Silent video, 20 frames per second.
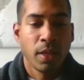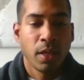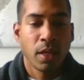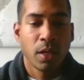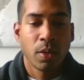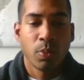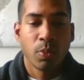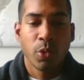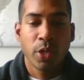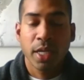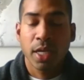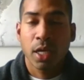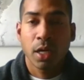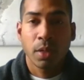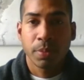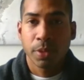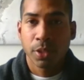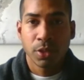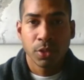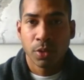We can
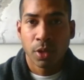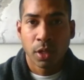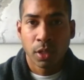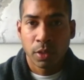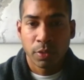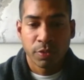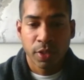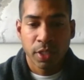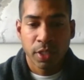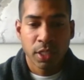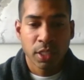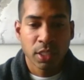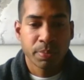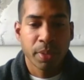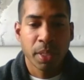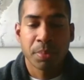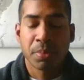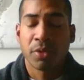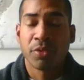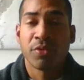help you do all of this
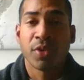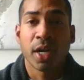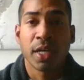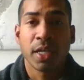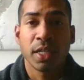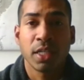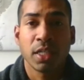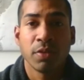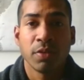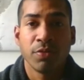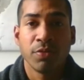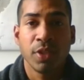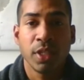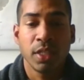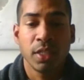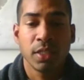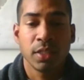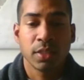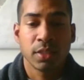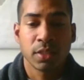by providing
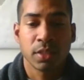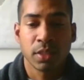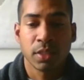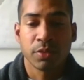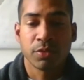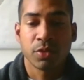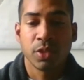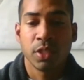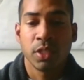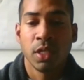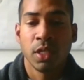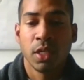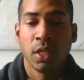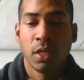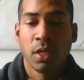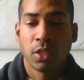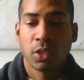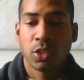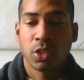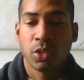convenient delivery
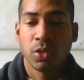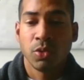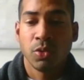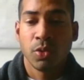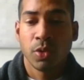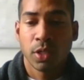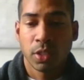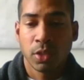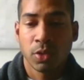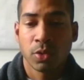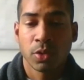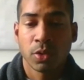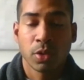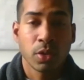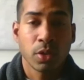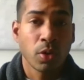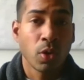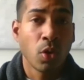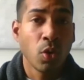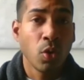to your
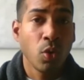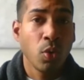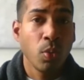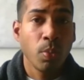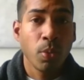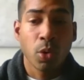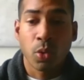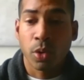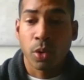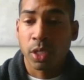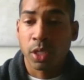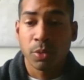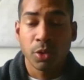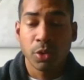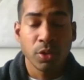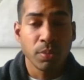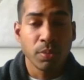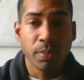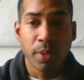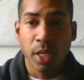home or
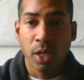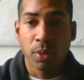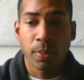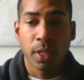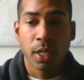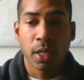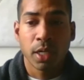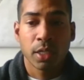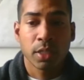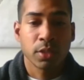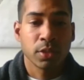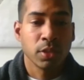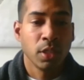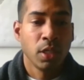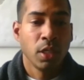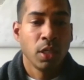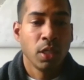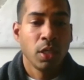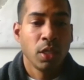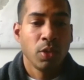community mailbox,
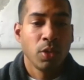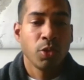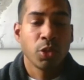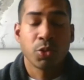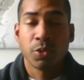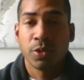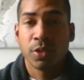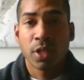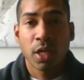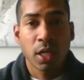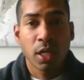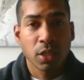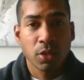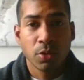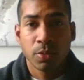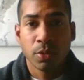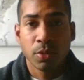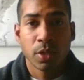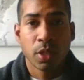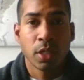which will not
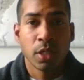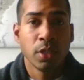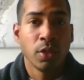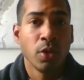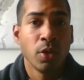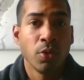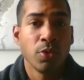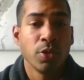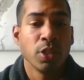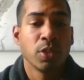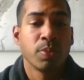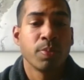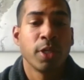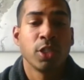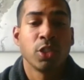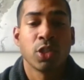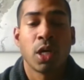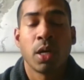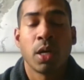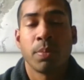go unnoticed by
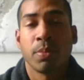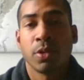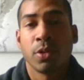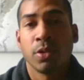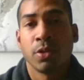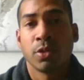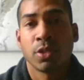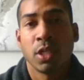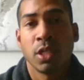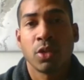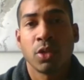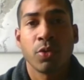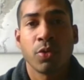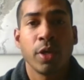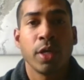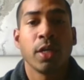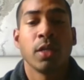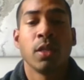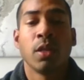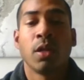shoppers and
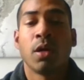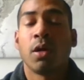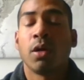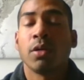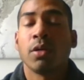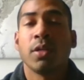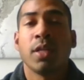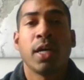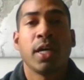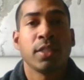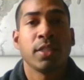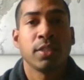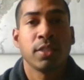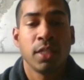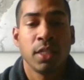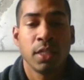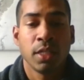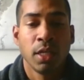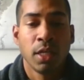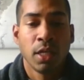create a long
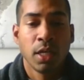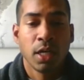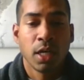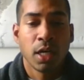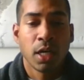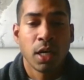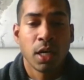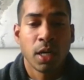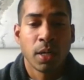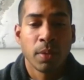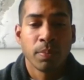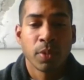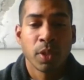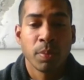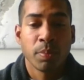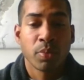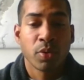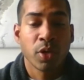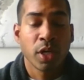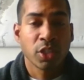lasting
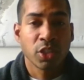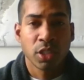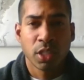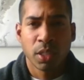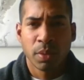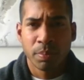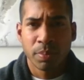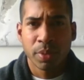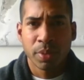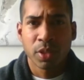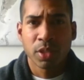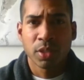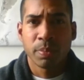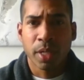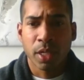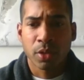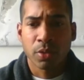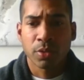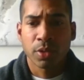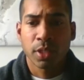impression and build
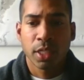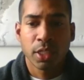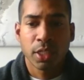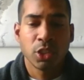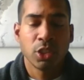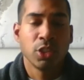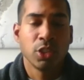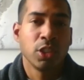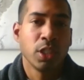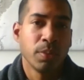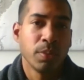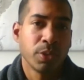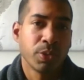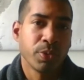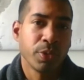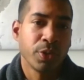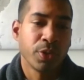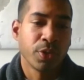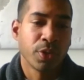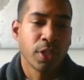better relationships
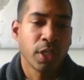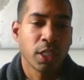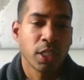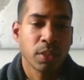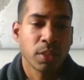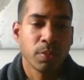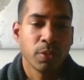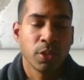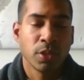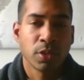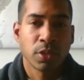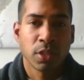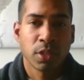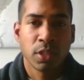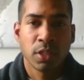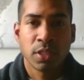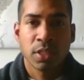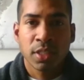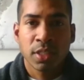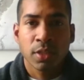with your customers
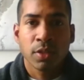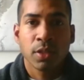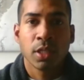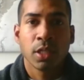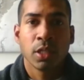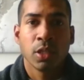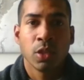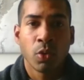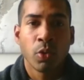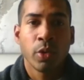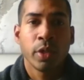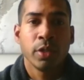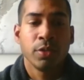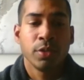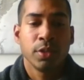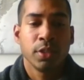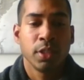and still loyalty.